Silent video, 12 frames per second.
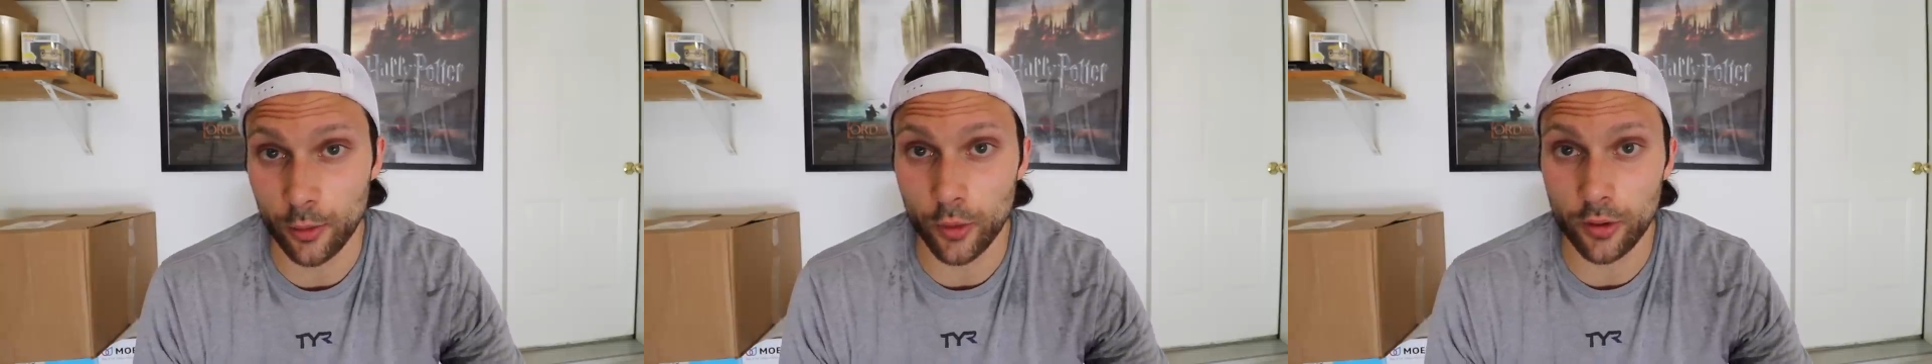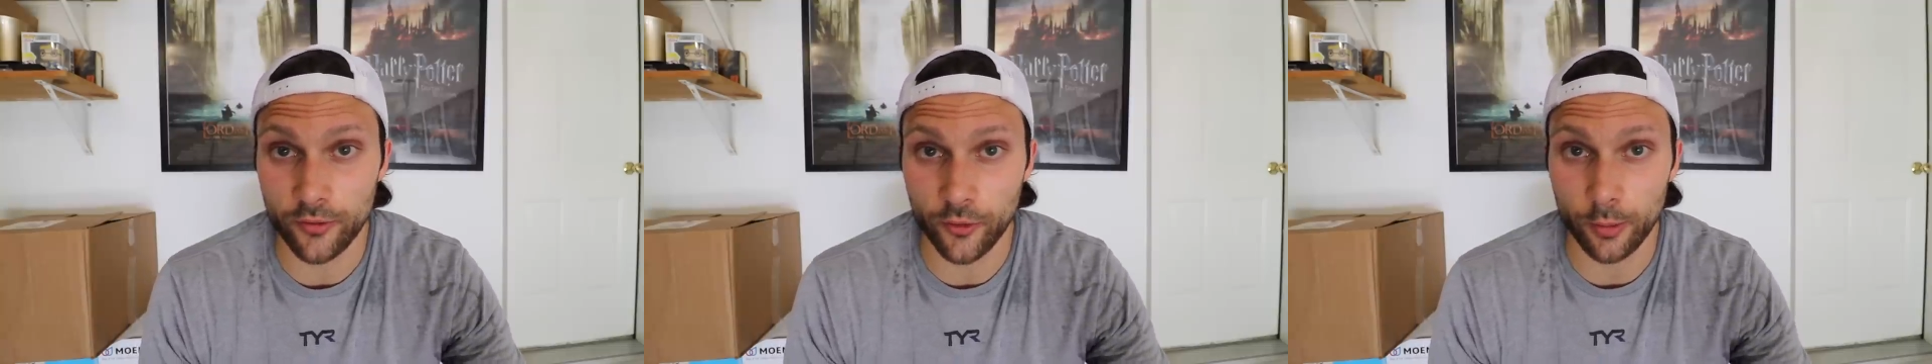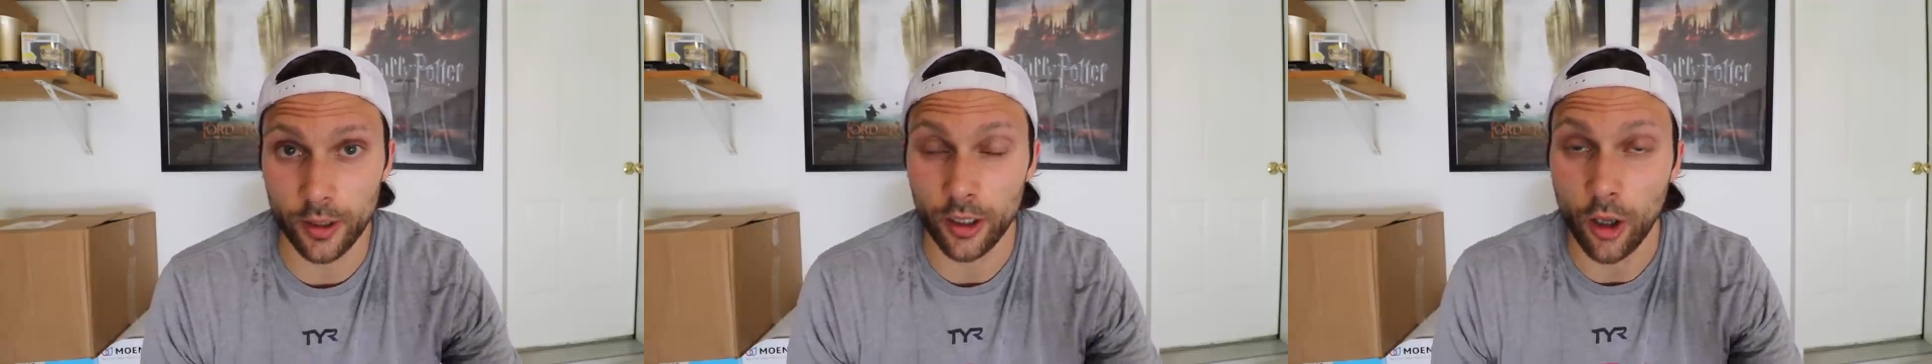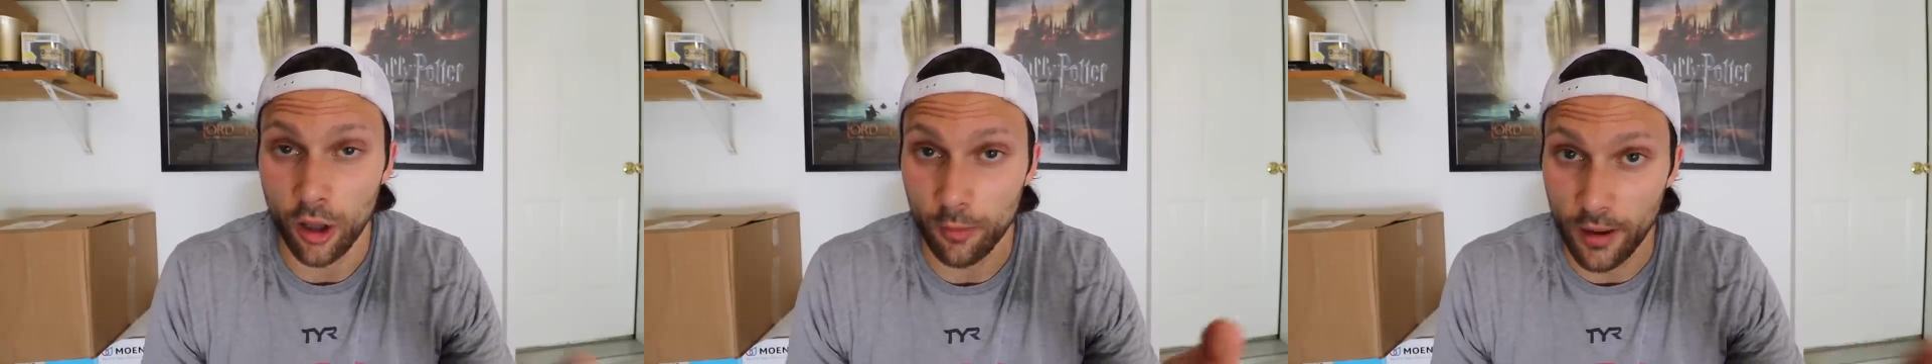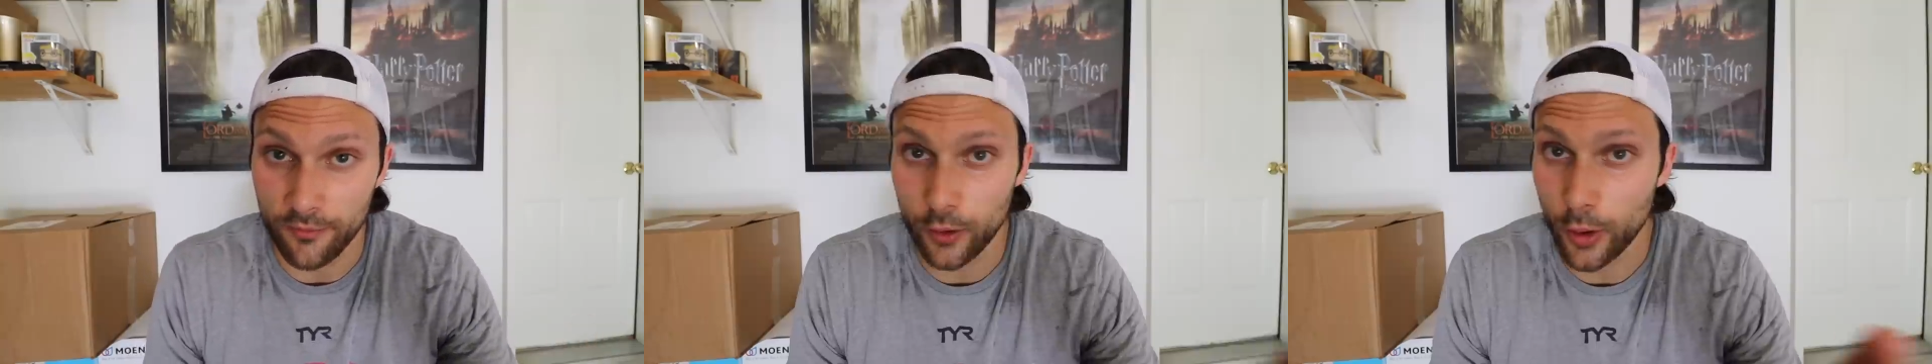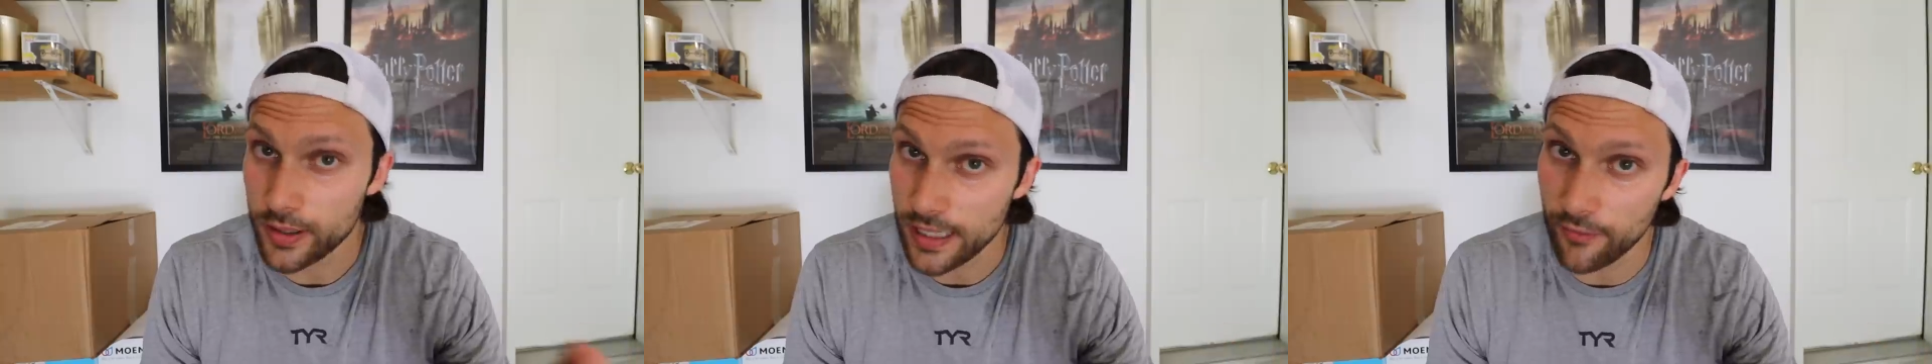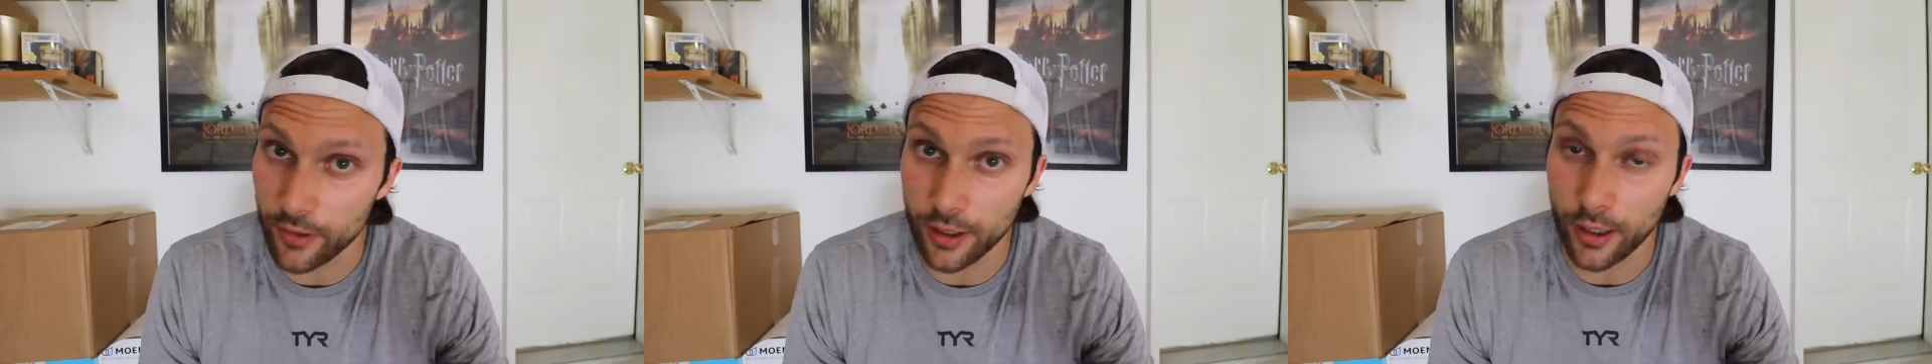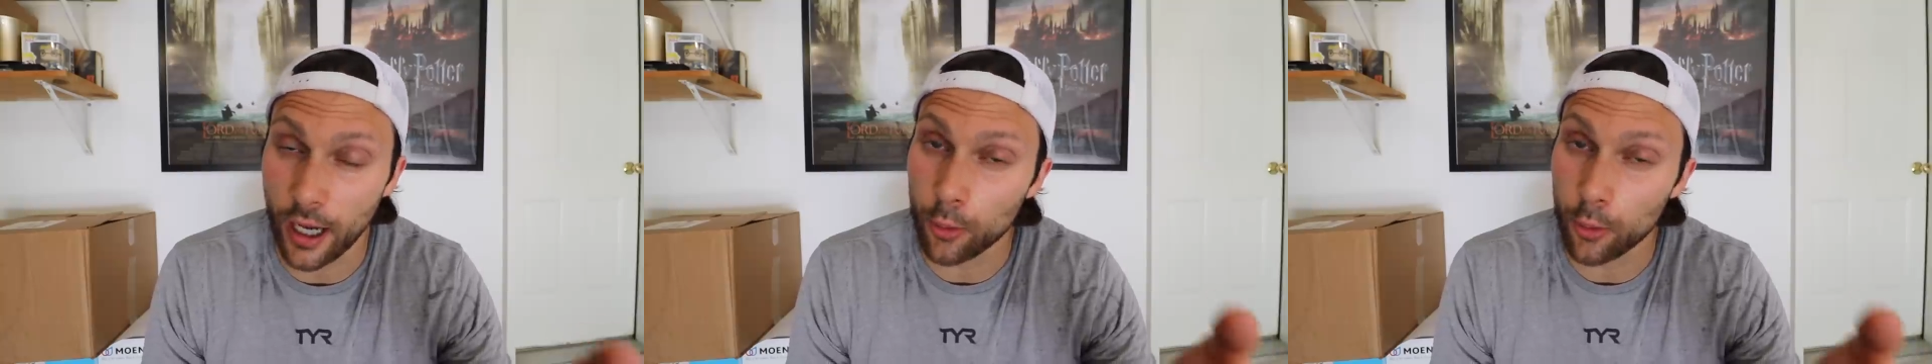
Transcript: rooted for me, all my viewers, everything.